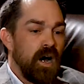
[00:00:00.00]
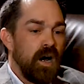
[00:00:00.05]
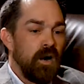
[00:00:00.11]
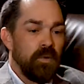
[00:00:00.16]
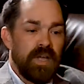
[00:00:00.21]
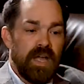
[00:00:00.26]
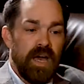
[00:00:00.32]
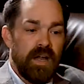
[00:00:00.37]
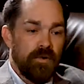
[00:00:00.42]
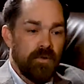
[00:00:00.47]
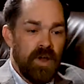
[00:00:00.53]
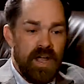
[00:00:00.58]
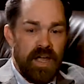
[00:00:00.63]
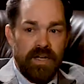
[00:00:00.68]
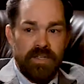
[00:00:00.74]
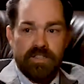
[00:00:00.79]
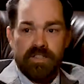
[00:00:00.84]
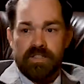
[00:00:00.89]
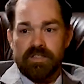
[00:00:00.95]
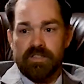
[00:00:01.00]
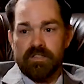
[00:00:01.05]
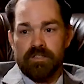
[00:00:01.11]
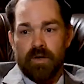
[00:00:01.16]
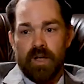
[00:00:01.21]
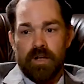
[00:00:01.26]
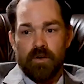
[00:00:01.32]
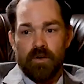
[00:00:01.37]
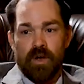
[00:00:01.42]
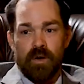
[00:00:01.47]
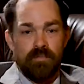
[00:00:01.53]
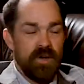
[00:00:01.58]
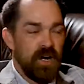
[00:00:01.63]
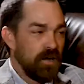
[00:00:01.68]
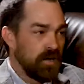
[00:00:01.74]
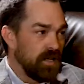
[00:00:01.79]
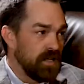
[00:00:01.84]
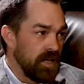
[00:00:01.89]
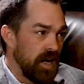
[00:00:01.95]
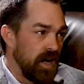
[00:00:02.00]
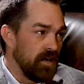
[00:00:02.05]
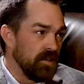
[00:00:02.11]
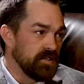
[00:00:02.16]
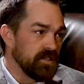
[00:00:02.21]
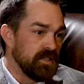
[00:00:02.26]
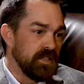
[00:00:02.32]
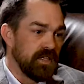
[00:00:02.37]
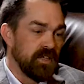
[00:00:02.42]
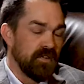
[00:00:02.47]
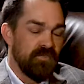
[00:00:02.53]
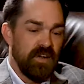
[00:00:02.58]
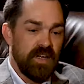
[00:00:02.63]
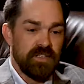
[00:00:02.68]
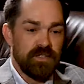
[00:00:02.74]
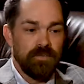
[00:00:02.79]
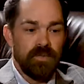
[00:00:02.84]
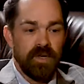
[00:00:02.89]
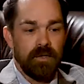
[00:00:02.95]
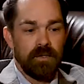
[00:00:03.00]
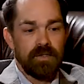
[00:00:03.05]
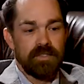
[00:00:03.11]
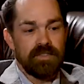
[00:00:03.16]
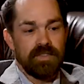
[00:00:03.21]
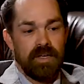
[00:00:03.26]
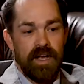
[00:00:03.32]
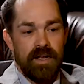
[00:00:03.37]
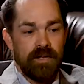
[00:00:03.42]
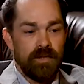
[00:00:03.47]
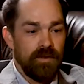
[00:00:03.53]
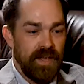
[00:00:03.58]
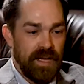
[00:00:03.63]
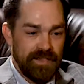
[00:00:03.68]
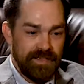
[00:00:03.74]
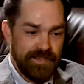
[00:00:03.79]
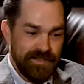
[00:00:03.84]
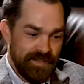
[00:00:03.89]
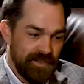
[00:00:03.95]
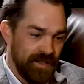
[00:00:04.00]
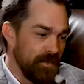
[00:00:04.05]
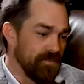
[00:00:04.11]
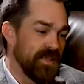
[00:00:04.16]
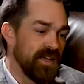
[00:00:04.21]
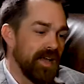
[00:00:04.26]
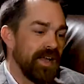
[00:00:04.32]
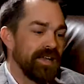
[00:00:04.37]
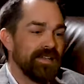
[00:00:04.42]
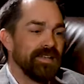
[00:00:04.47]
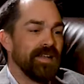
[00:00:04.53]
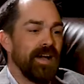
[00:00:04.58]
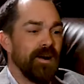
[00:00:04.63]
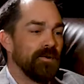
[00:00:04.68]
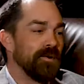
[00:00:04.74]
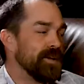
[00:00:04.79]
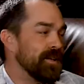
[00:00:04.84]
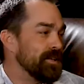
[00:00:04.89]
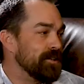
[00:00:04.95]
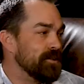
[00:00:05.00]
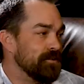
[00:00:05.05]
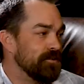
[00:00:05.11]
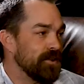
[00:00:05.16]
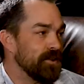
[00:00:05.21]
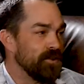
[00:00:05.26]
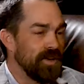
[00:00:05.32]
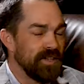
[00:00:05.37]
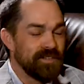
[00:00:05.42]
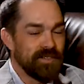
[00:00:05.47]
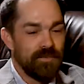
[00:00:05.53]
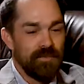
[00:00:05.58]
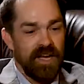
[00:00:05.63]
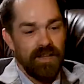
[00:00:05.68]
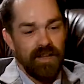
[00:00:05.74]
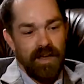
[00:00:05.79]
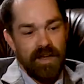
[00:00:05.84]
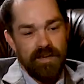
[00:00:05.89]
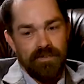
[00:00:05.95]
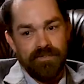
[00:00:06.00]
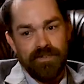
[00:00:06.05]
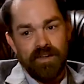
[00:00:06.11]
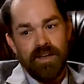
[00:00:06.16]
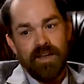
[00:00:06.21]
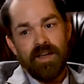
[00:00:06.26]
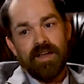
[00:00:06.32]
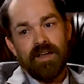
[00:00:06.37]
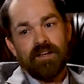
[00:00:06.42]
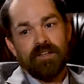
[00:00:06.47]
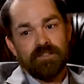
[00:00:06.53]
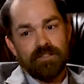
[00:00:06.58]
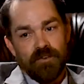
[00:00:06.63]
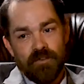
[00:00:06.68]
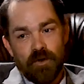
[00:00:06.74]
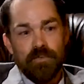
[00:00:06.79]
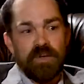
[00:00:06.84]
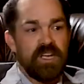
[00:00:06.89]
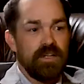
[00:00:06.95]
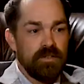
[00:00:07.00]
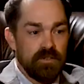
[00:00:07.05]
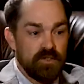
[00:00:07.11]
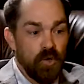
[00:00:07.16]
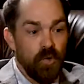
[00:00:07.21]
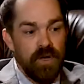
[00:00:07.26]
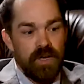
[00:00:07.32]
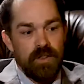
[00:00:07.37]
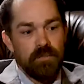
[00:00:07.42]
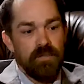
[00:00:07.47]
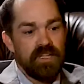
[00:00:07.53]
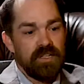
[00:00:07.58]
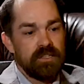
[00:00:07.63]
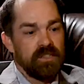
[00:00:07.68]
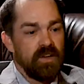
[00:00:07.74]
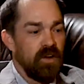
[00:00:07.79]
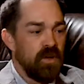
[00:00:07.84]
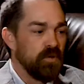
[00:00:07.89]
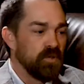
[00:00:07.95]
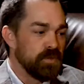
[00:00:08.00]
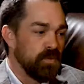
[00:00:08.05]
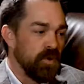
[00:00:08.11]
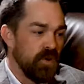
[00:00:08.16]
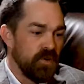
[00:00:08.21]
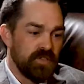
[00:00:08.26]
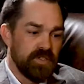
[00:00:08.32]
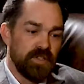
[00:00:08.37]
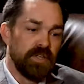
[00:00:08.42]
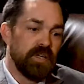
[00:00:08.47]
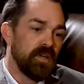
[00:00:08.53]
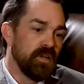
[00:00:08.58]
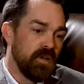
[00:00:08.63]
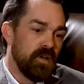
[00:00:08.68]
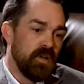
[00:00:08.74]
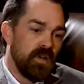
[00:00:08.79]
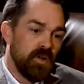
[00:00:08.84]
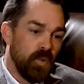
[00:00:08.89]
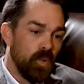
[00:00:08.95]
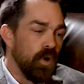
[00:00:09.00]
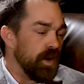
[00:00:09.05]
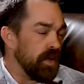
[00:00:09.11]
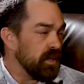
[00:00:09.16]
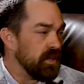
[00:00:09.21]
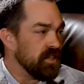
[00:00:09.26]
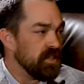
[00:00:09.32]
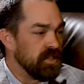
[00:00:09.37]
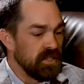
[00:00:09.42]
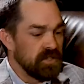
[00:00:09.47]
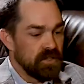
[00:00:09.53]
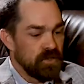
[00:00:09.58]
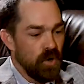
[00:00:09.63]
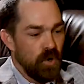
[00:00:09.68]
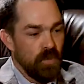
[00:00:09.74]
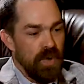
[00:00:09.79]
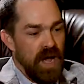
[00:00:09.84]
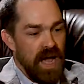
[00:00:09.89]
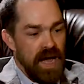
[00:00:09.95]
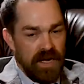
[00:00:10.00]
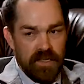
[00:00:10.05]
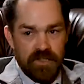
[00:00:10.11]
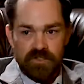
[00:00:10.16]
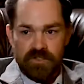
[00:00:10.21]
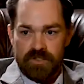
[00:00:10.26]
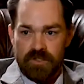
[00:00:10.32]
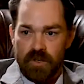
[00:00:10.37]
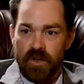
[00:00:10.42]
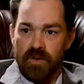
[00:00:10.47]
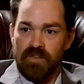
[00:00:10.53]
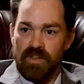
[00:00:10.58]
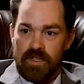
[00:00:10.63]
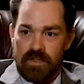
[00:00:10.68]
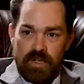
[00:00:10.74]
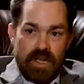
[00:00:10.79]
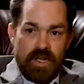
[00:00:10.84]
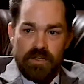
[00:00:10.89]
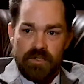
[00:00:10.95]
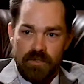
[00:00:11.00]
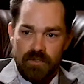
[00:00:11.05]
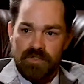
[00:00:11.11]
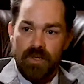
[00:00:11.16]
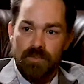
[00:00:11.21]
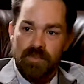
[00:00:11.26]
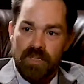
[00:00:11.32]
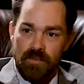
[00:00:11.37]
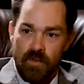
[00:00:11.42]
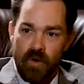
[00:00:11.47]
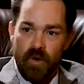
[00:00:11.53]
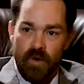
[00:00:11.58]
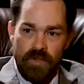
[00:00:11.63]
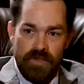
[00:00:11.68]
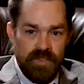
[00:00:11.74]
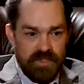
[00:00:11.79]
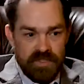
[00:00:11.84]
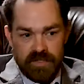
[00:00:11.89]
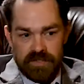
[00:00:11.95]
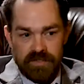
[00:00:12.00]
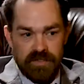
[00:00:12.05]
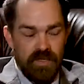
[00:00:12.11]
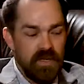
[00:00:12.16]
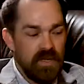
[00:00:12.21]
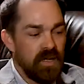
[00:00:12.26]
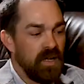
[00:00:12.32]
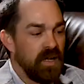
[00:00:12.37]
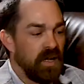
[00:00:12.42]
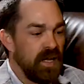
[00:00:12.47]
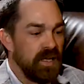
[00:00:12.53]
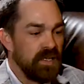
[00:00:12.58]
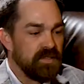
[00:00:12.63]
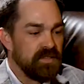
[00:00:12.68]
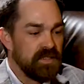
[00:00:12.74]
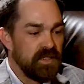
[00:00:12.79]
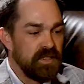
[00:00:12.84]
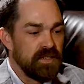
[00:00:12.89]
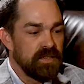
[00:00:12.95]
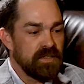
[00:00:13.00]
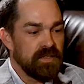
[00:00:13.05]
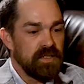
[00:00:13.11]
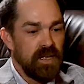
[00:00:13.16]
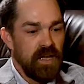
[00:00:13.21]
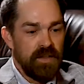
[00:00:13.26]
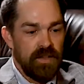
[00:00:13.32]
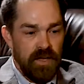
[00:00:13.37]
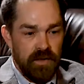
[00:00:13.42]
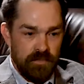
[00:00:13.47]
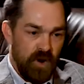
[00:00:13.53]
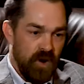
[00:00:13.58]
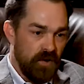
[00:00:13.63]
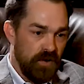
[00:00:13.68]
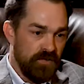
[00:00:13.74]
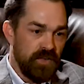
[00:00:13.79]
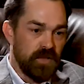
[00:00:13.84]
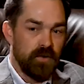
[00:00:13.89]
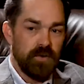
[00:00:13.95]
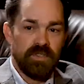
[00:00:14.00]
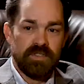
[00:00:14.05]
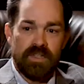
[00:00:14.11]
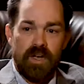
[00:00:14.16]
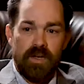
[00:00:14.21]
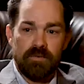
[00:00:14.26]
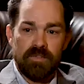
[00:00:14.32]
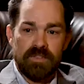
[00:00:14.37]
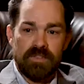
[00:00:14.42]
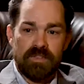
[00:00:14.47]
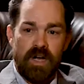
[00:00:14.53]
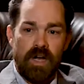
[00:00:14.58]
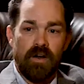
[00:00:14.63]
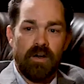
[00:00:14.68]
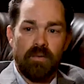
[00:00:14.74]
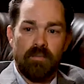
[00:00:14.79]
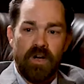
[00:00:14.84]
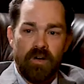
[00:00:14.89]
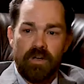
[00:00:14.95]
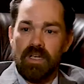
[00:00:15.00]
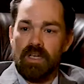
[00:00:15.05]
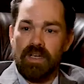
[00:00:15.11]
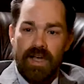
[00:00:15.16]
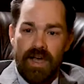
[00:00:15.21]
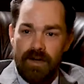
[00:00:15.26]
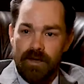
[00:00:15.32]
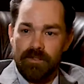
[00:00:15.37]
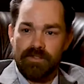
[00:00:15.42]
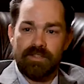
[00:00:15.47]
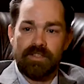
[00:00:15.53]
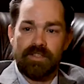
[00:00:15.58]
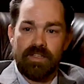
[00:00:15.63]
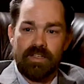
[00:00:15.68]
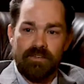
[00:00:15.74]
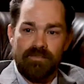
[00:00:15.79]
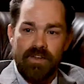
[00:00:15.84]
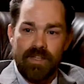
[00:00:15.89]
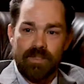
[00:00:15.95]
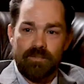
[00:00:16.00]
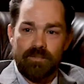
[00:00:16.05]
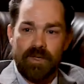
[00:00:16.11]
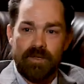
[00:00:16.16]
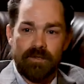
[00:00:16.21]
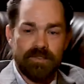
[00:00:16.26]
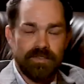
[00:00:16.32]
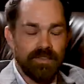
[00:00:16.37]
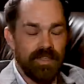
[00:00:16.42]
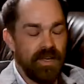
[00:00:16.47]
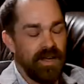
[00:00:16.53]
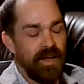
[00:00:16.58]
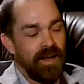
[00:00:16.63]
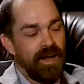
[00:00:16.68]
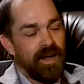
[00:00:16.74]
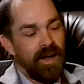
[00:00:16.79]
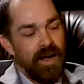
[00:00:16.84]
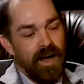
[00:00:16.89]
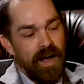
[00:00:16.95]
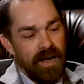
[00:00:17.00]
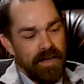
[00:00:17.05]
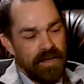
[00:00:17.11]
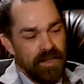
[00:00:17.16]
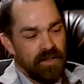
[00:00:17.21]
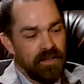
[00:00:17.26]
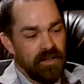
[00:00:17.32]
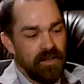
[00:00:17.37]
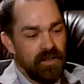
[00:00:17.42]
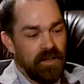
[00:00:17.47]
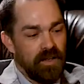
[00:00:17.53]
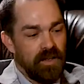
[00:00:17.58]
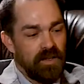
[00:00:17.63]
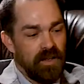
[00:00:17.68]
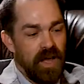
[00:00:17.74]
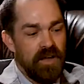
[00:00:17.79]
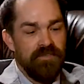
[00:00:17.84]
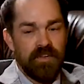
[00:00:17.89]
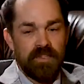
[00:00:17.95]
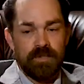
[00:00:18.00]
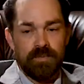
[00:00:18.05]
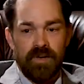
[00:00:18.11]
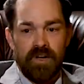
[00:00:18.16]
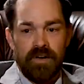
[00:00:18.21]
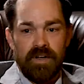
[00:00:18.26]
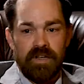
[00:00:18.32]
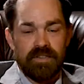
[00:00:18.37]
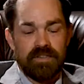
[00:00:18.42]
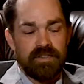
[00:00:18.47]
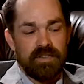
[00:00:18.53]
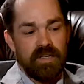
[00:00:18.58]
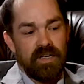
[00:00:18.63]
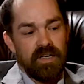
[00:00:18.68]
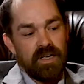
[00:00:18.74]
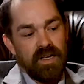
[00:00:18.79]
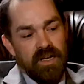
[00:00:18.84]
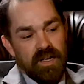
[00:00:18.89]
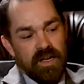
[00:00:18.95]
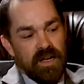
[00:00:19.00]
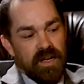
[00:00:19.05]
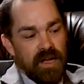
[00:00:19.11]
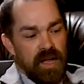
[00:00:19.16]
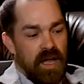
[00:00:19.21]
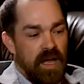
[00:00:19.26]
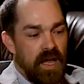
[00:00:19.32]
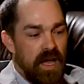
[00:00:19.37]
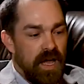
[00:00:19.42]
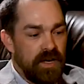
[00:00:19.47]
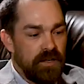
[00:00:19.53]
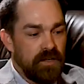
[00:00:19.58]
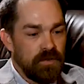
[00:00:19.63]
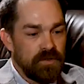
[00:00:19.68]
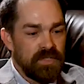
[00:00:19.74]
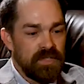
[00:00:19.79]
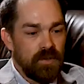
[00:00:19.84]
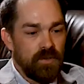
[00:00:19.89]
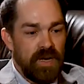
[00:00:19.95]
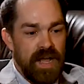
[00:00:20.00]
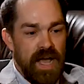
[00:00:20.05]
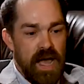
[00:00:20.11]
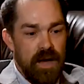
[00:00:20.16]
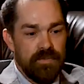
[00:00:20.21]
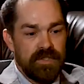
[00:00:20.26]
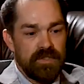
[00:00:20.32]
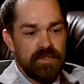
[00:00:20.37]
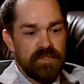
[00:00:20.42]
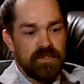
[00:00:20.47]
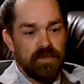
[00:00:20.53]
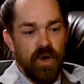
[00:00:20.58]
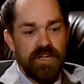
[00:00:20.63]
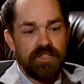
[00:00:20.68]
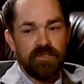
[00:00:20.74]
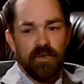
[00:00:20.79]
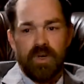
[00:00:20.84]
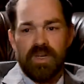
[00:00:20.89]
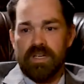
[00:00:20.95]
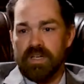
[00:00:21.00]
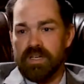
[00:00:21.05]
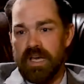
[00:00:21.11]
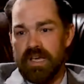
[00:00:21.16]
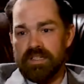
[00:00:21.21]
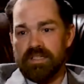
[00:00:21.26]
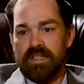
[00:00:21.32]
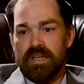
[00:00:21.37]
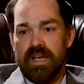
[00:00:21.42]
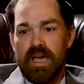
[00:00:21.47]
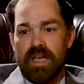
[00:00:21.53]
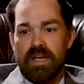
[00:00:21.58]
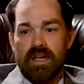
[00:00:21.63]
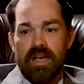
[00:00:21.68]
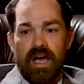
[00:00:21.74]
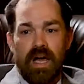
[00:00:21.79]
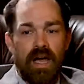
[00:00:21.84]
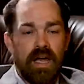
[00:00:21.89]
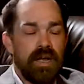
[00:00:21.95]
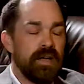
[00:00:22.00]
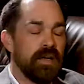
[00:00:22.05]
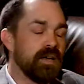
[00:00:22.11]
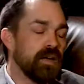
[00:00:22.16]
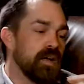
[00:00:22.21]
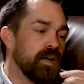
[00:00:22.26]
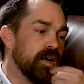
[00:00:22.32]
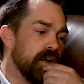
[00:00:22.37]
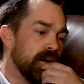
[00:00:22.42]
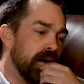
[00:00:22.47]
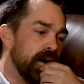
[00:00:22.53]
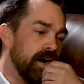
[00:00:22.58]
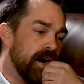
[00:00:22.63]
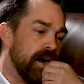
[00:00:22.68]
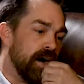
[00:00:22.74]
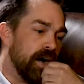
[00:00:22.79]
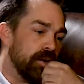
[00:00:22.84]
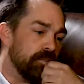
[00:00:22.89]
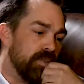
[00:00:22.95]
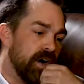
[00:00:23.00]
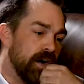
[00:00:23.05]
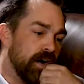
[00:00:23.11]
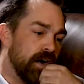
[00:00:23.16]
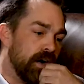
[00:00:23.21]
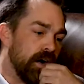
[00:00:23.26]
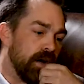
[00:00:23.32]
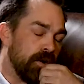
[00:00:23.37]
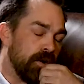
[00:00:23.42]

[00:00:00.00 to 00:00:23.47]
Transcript: we had a ranch, so I grew up milking cows and digging fence posts, and I knew that's something I did not want to do for the rest of my life. So for me, joining the military was partially wanting to just go back and serve and do something more than just exist, and then part of it was I was tired of milking cows and digging fence posts. Get a little life experience and go see what happens. So I joined in 1999. I